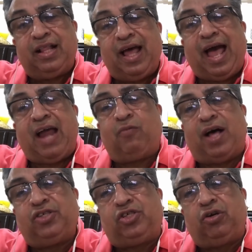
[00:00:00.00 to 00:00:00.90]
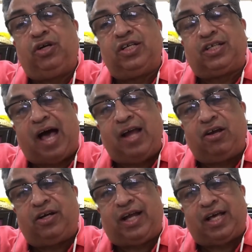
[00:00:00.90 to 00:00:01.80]
And once you design your
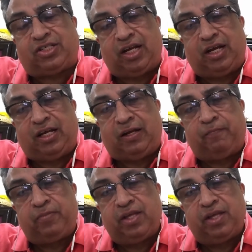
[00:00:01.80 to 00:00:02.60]
destiny,